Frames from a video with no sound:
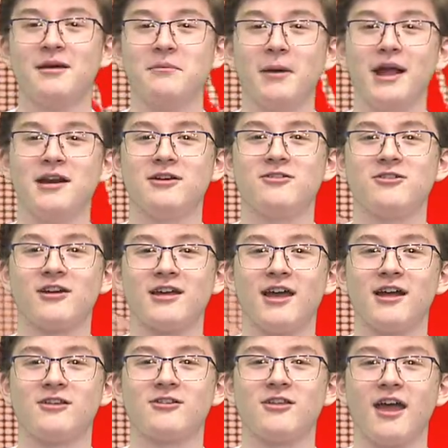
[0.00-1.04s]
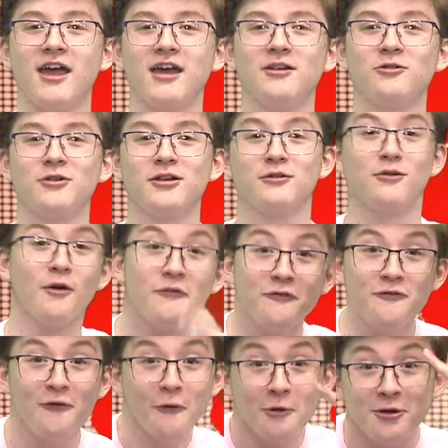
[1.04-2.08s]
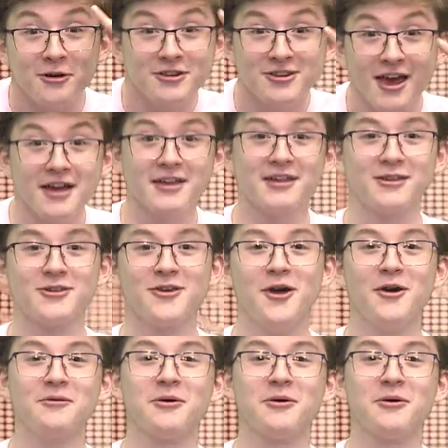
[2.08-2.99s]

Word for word: managed to catch the handle in four seconds,